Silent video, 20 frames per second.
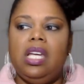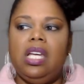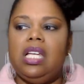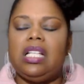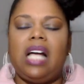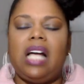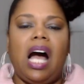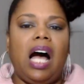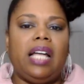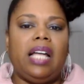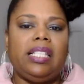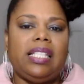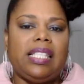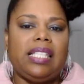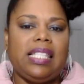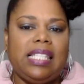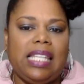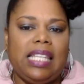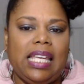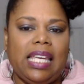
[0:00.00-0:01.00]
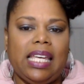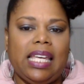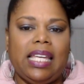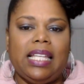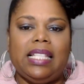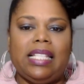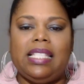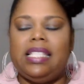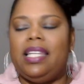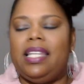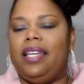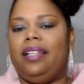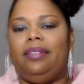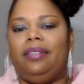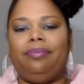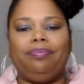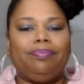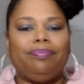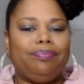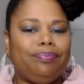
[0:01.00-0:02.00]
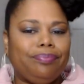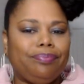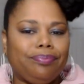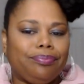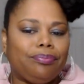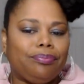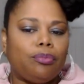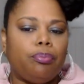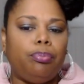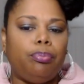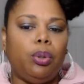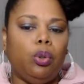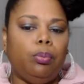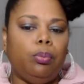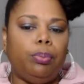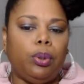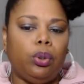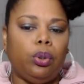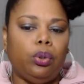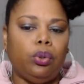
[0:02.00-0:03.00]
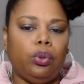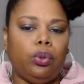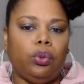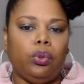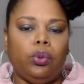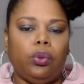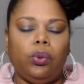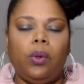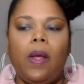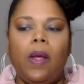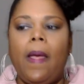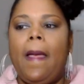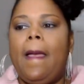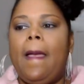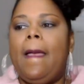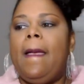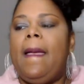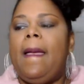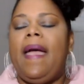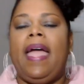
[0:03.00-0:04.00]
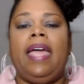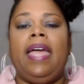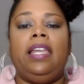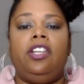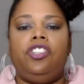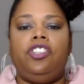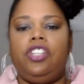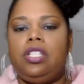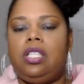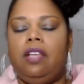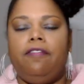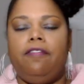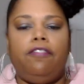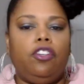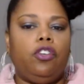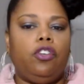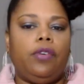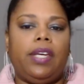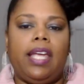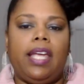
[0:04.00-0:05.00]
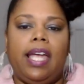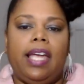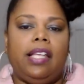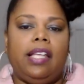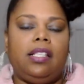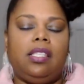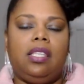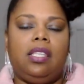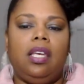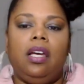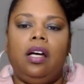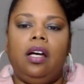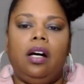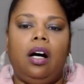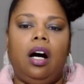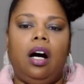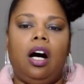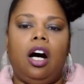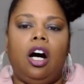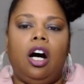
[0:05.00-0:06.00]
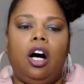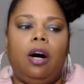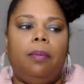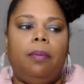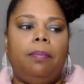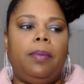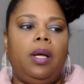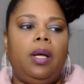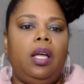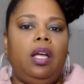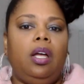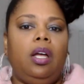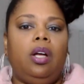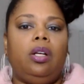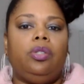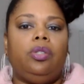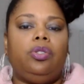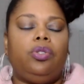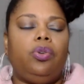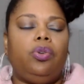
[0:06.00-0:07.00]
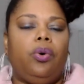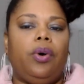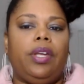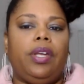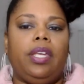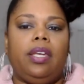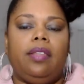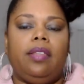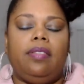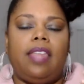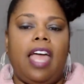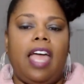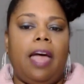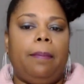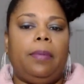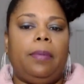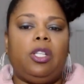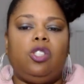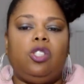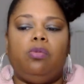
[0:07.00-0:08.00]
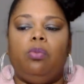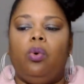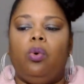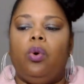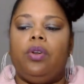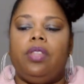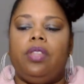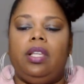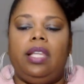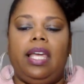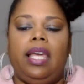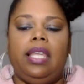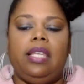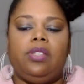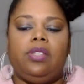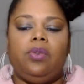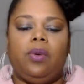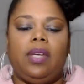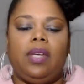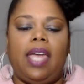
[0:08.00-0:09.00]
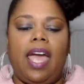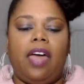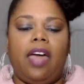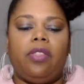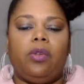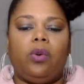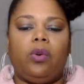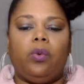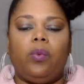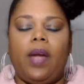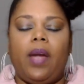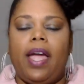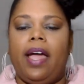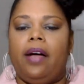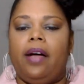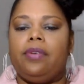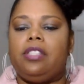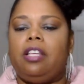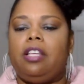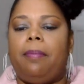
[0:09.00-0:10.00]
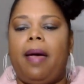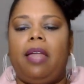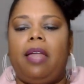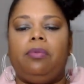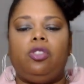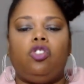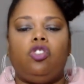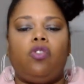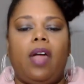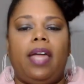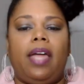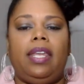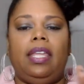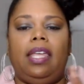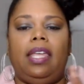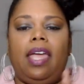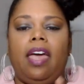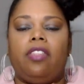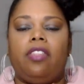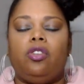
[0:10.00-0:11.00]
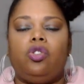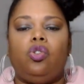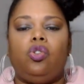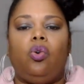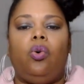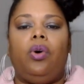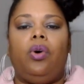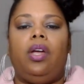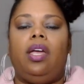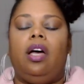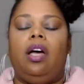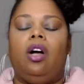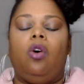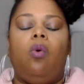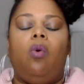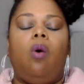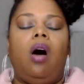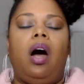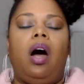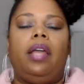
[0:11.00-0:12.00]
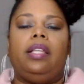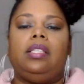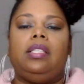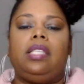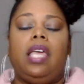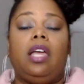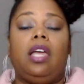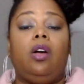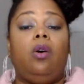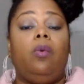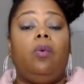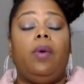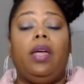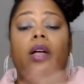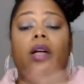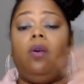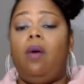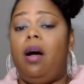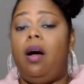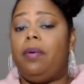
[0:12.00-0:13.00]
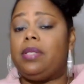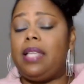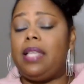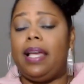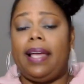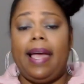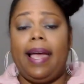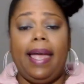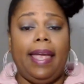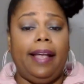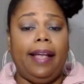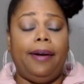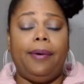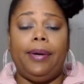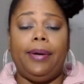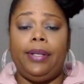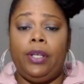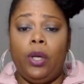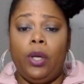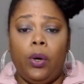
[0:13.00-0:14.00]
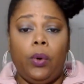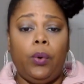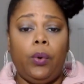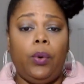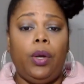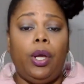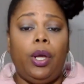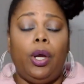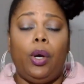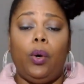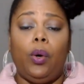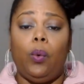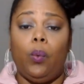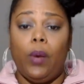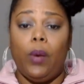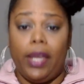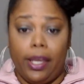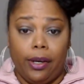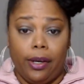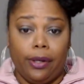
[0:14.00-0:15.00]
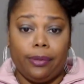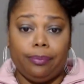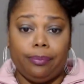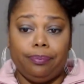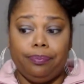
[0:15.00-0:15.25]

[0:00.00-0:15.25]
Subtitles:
condescend and poo-poo, and it just infuriates Toya that much more. The ladies are gathered around. Somebody was trying to gather Quad and take her away. Quad was like, I ain't going nowhere.